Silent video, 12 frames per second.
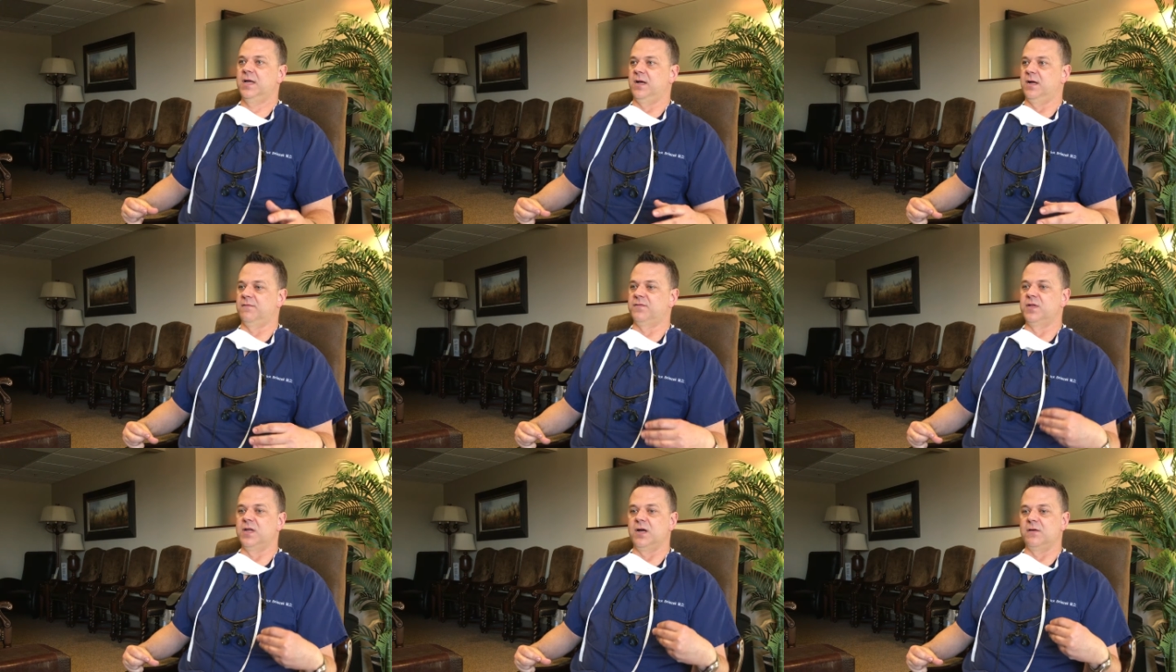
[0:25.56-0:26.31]
of,
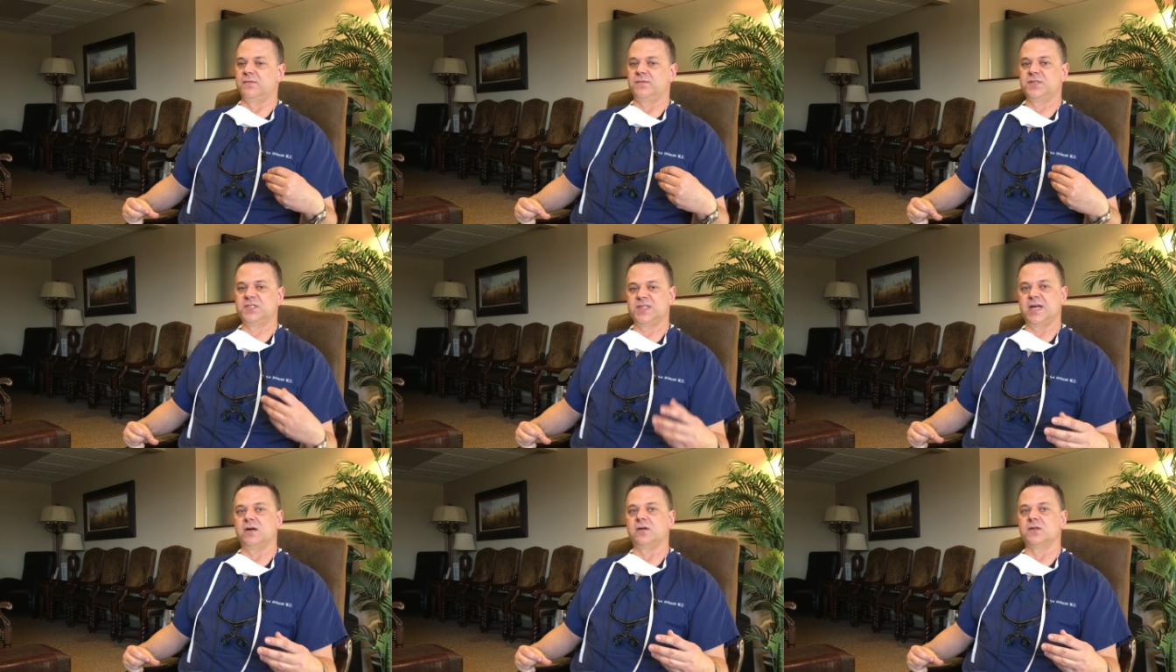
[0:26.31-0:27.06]
of
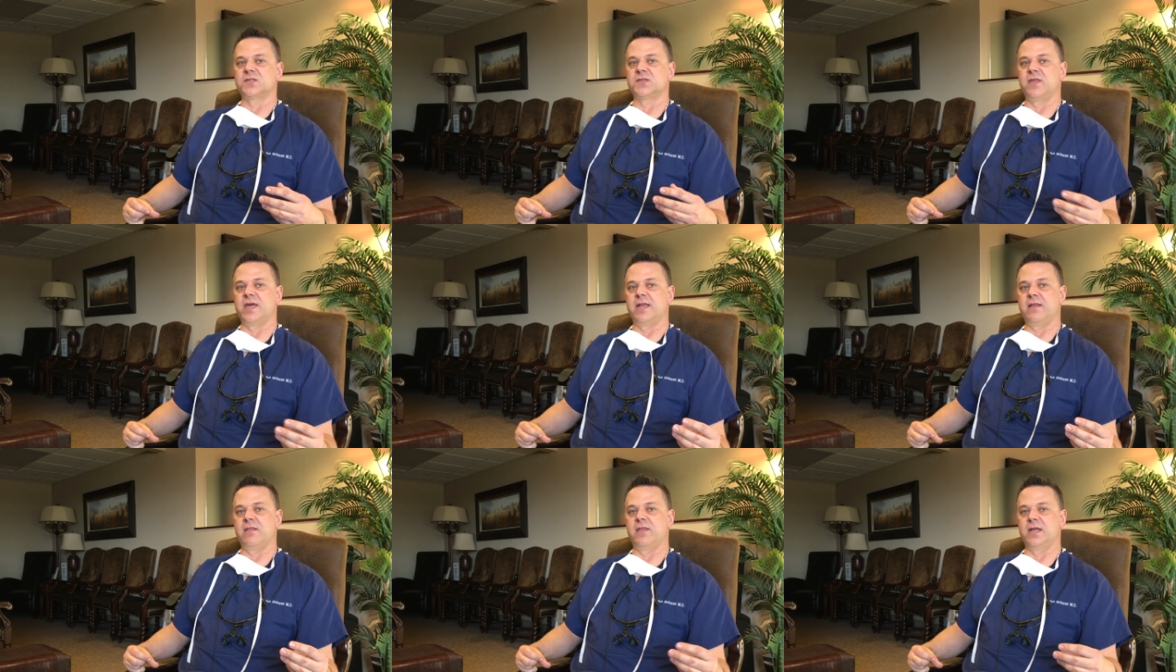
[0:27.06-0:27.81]
cells that,
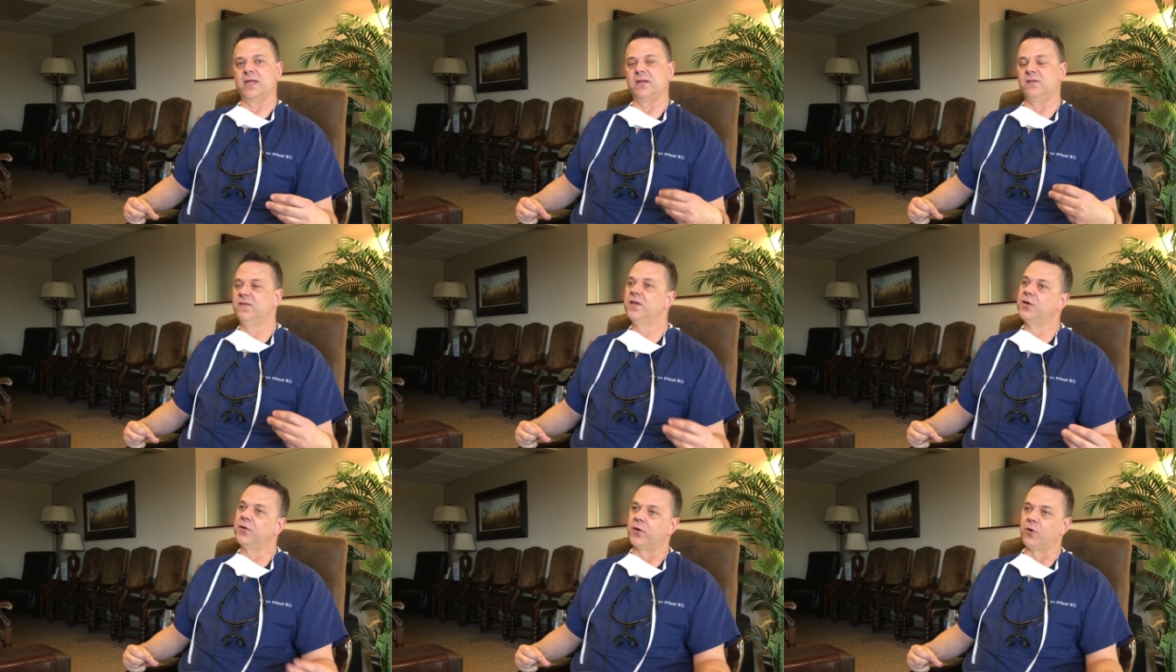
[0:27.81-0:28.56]
that
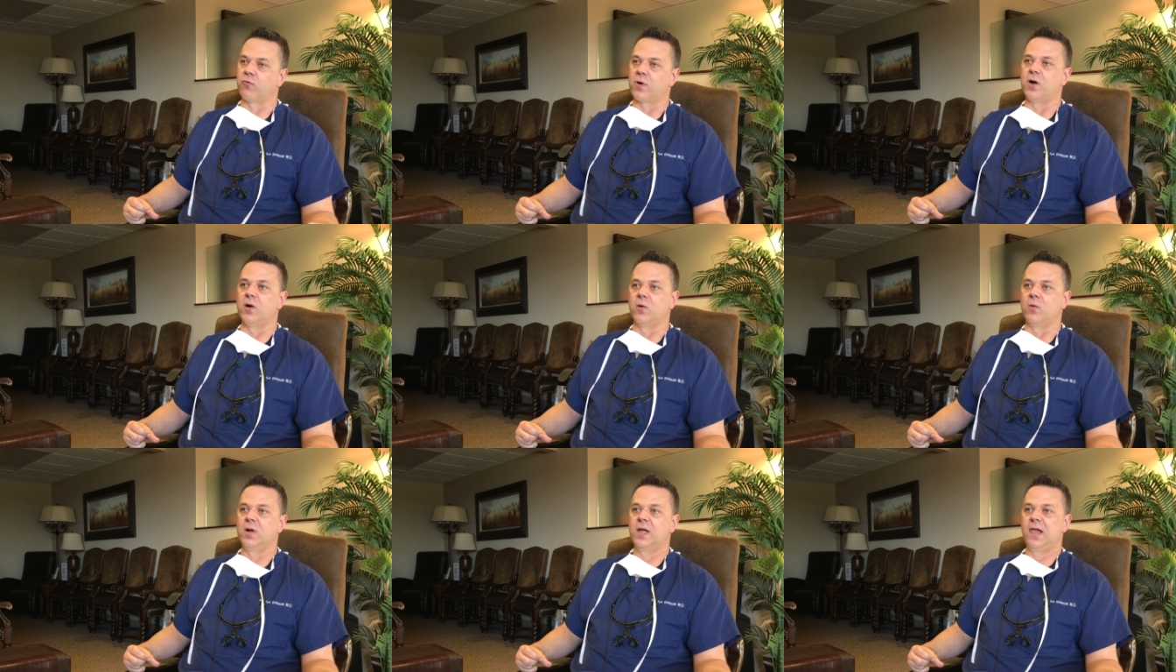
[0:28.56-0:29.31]
continue to
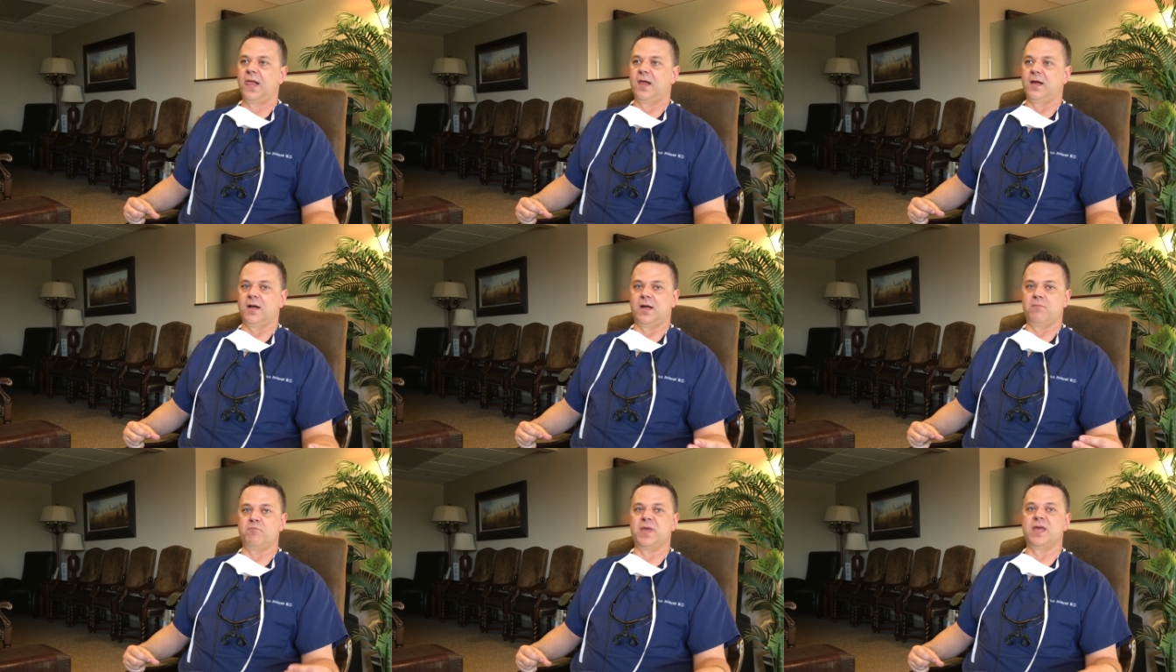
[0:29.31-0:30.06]
grow uh,
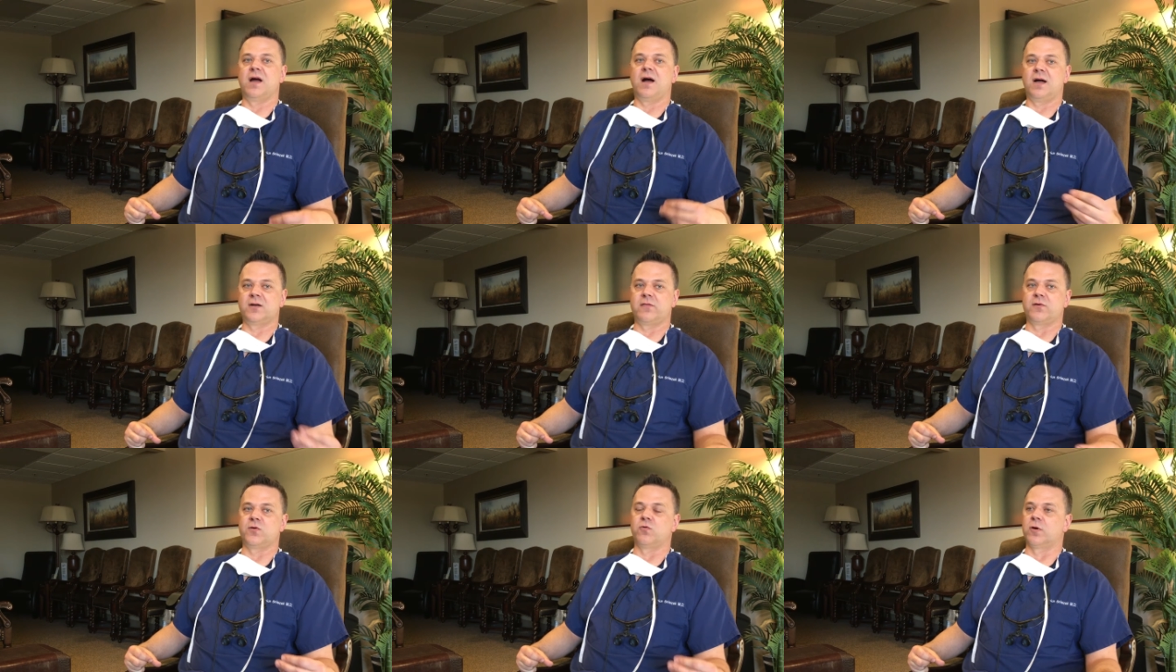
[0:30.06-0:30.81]
beyond
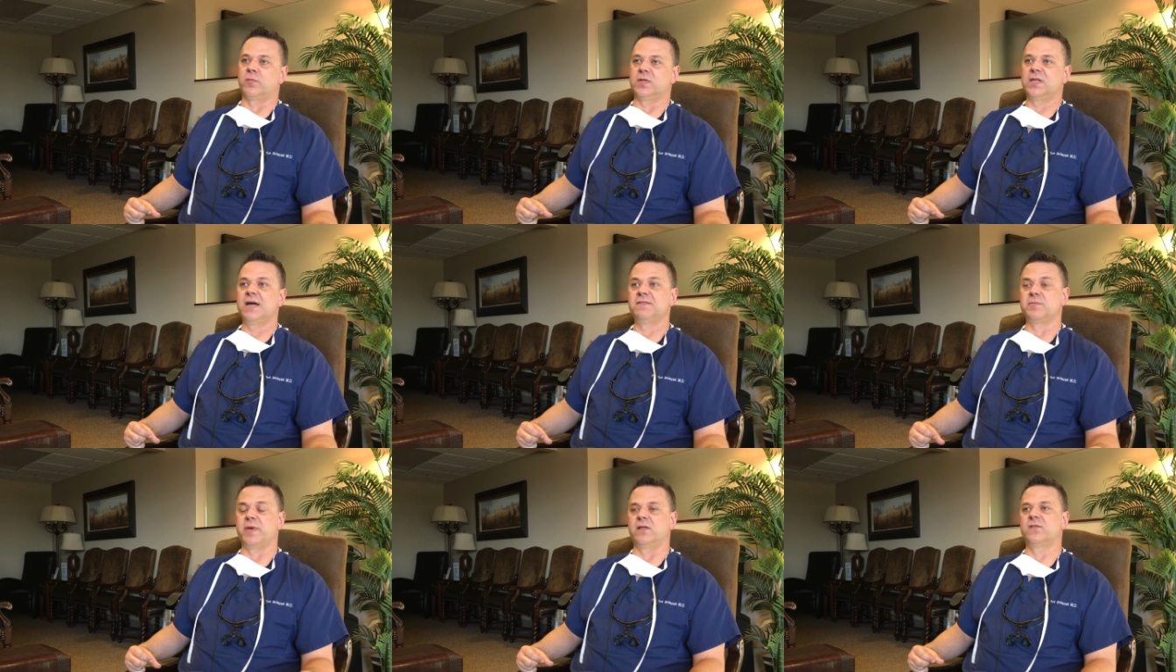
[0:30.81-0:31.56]
their normal
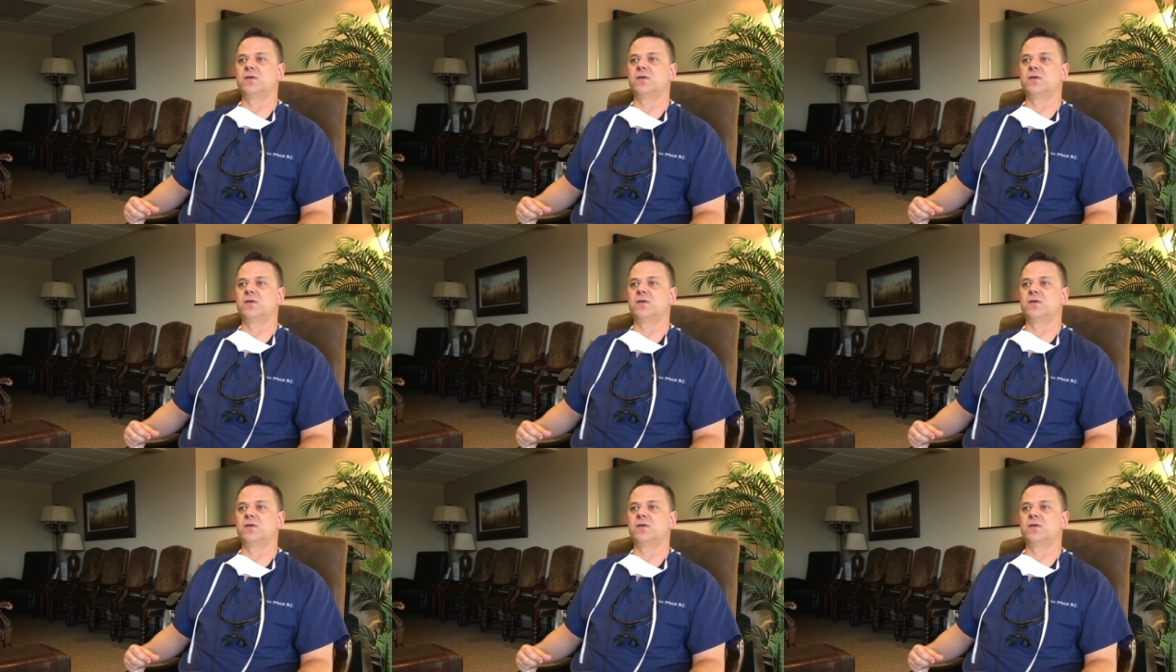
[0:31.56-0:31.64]
lifespan.